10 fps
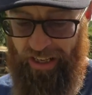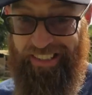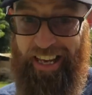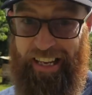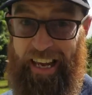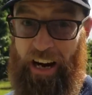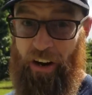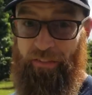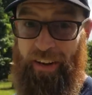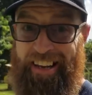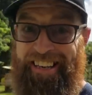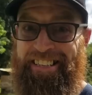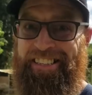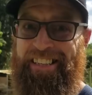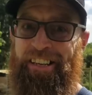take care of it
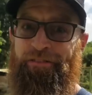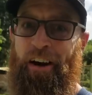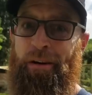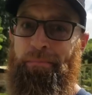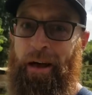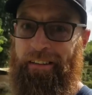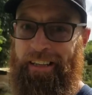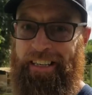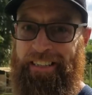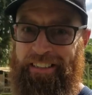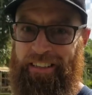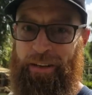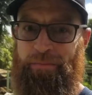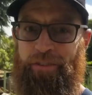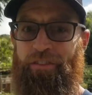is if I mail it into
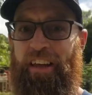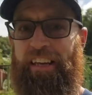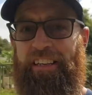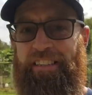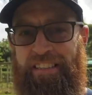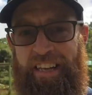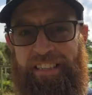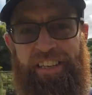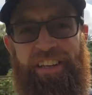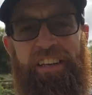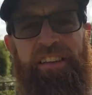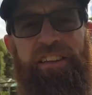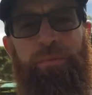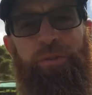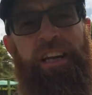them so they can assess it.
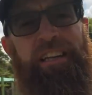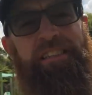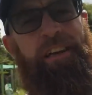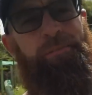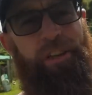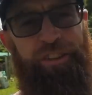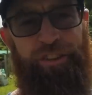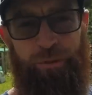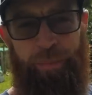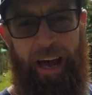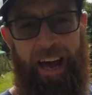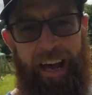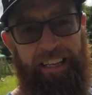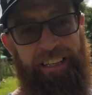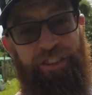They would not send me a new
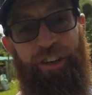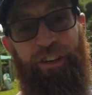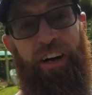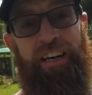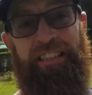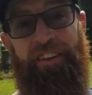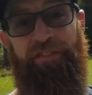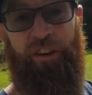pad until I sent the